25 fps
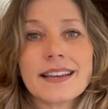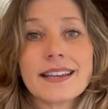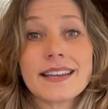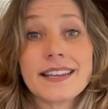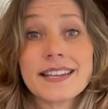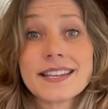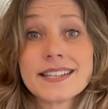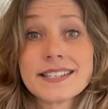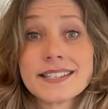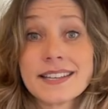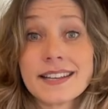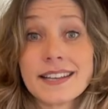
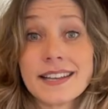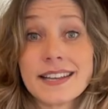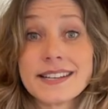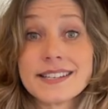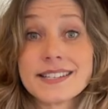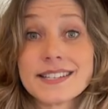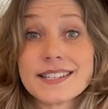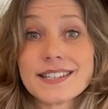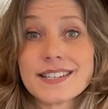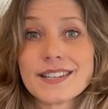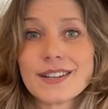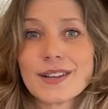Here's a
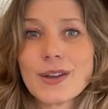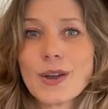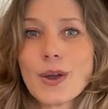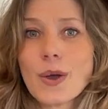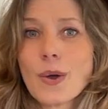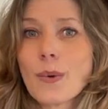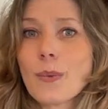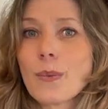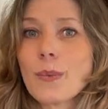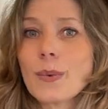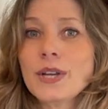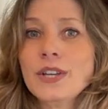hint.
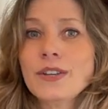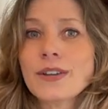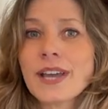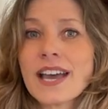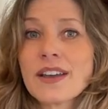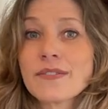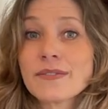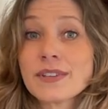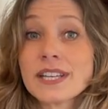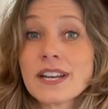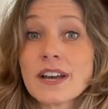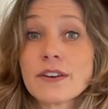When you
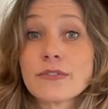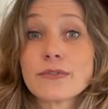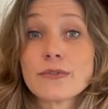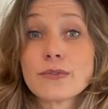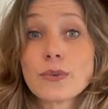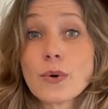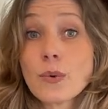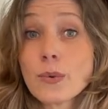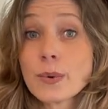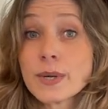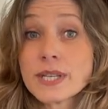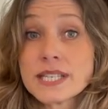have enough
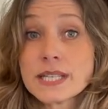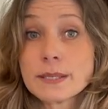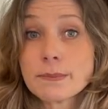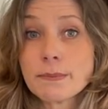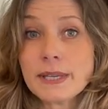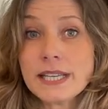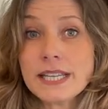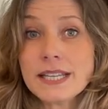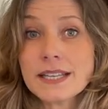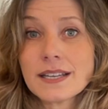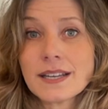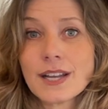forward
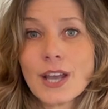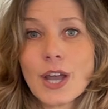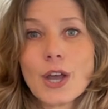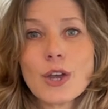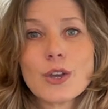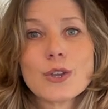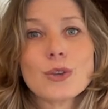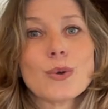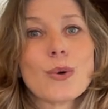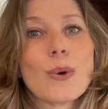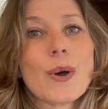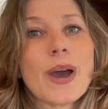speed,
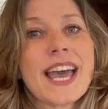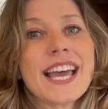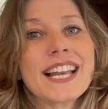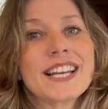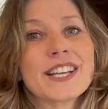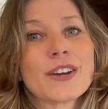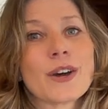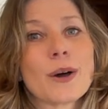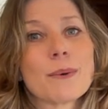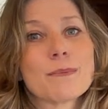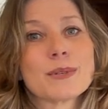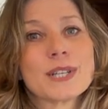your
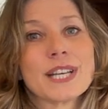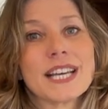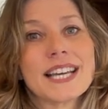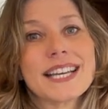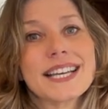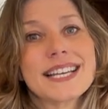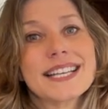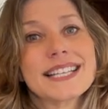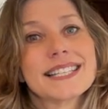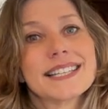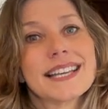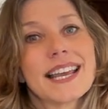helicopter
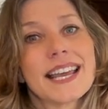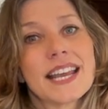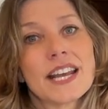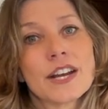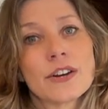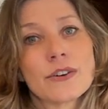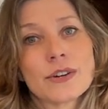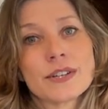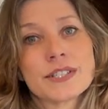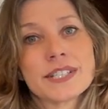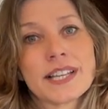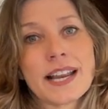is
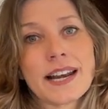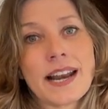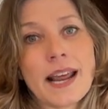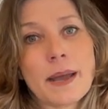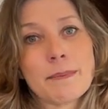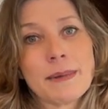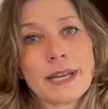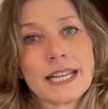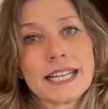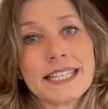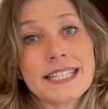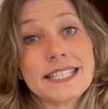
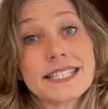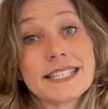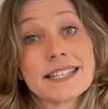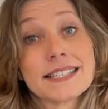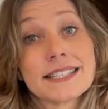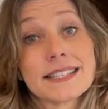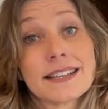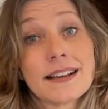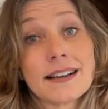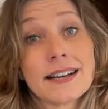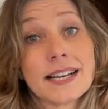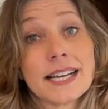aerodynamically
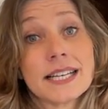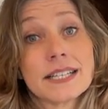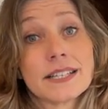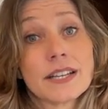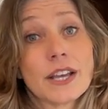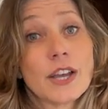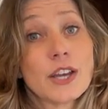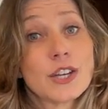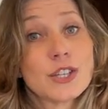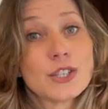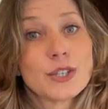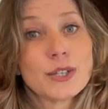designed
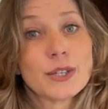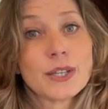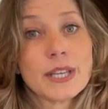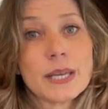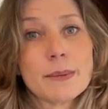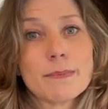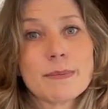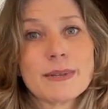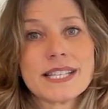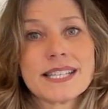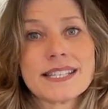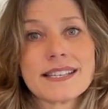to
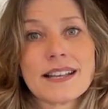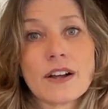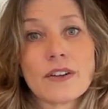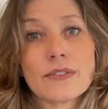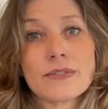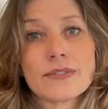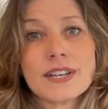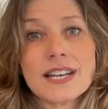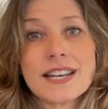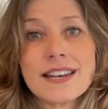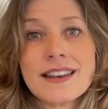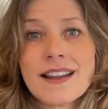keep
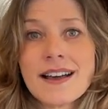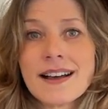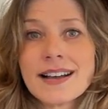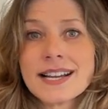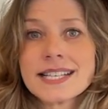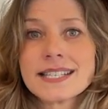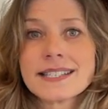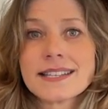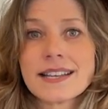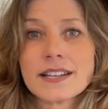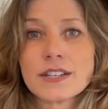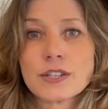itself
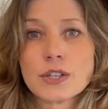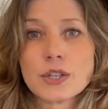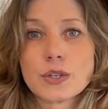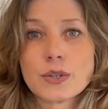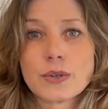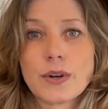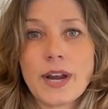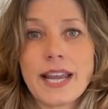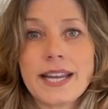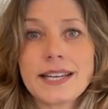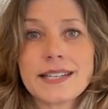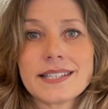nice and
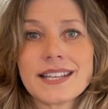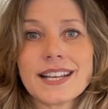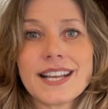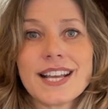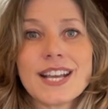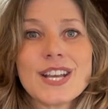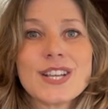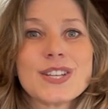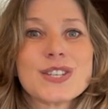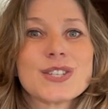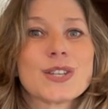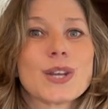straight,
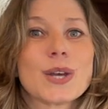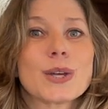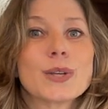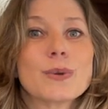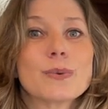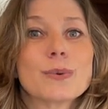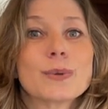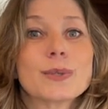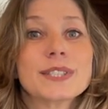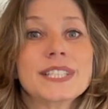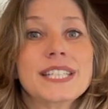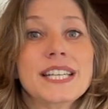so
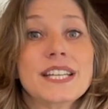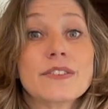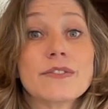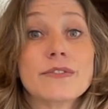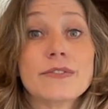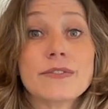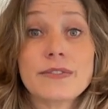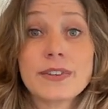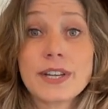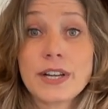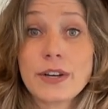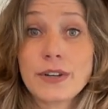you will
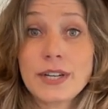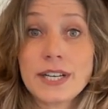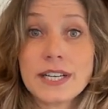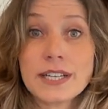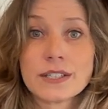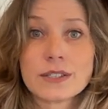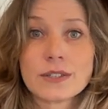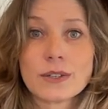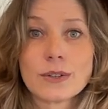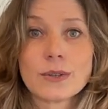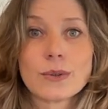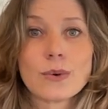need very
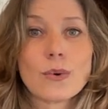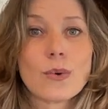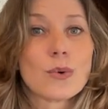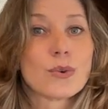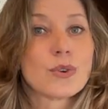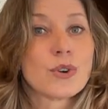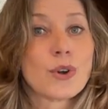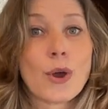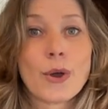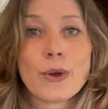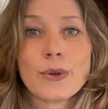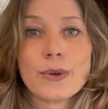little or
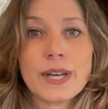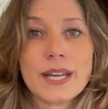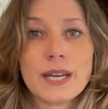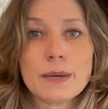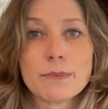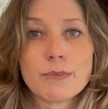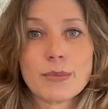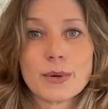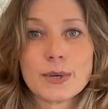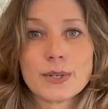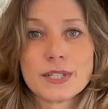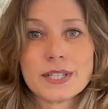no
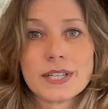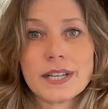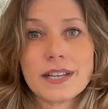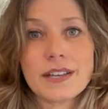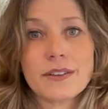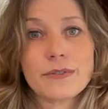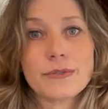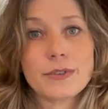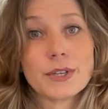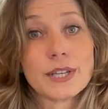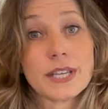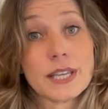input
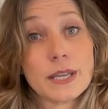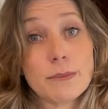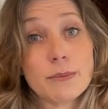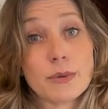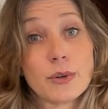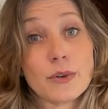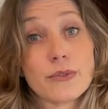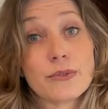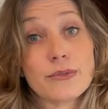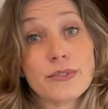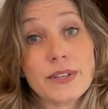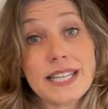if you keep
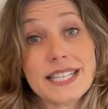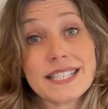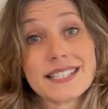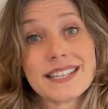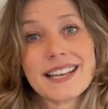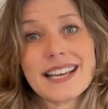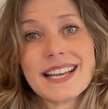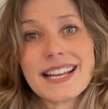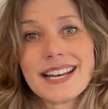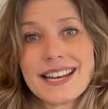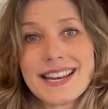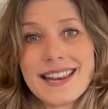your feet
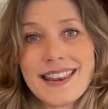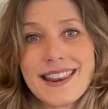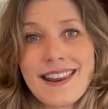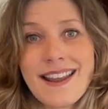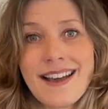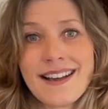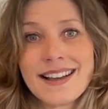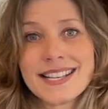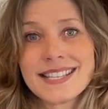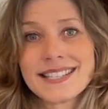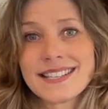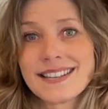
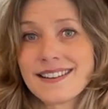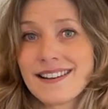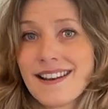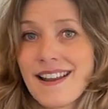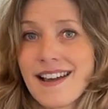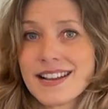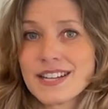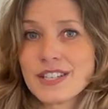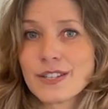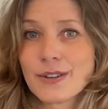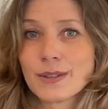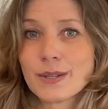nice and
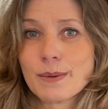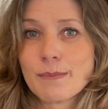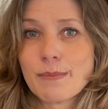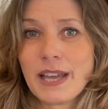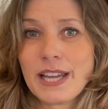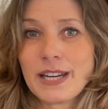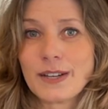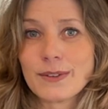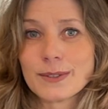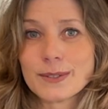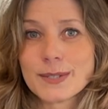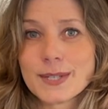light on the
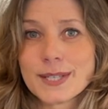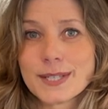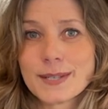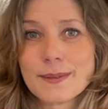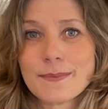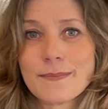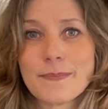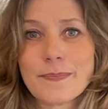pedals.